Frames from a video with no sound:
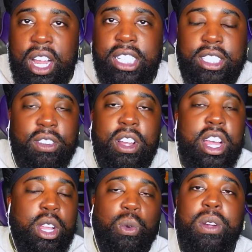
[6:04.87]
so
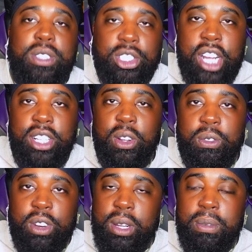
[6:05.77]
the reference track don't
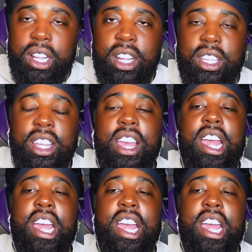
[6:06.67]
really mean nothing.